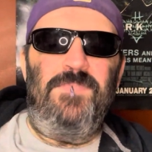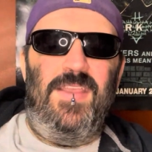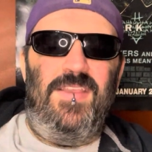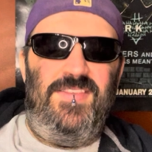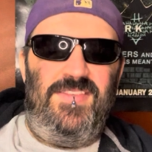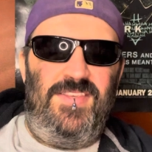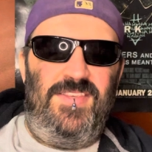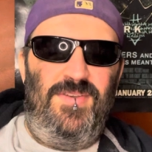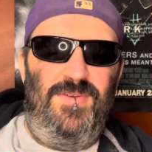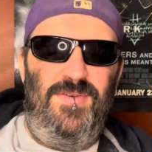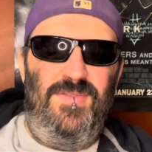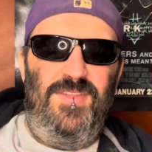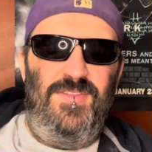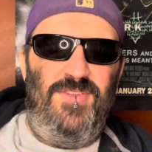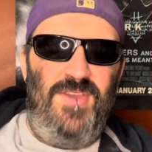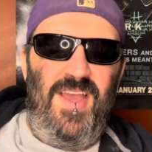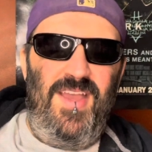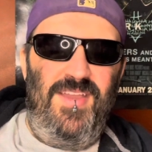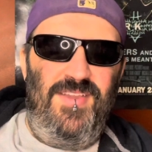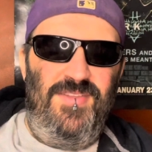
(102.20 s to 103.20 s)
So the
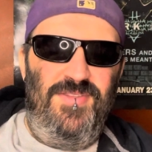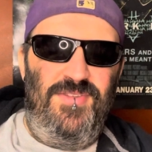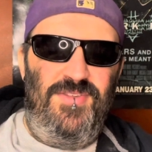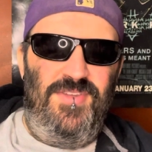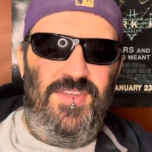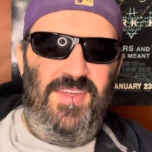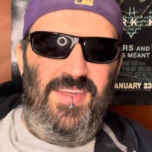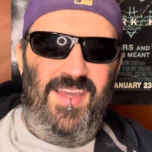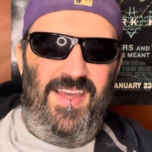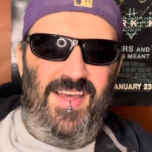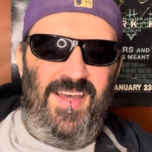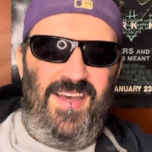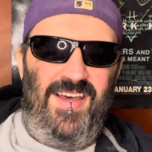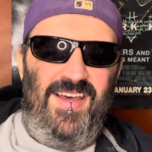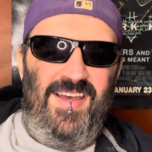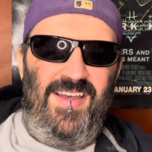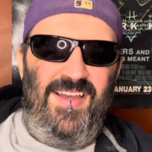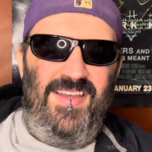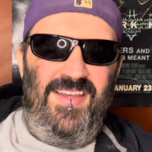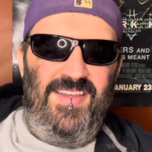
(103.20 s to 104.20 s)
judge
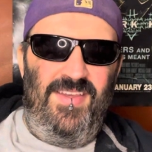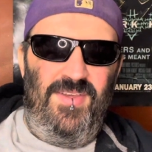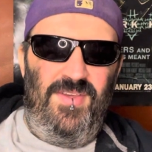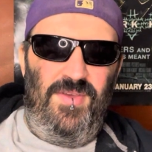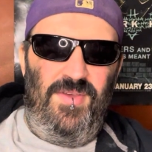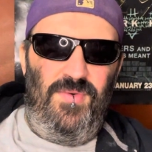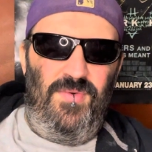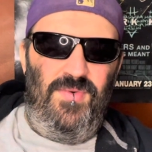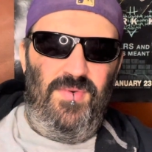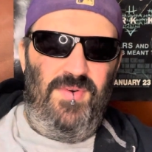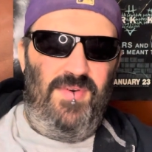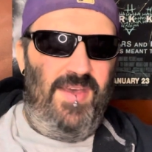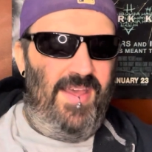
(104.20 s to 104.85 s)
who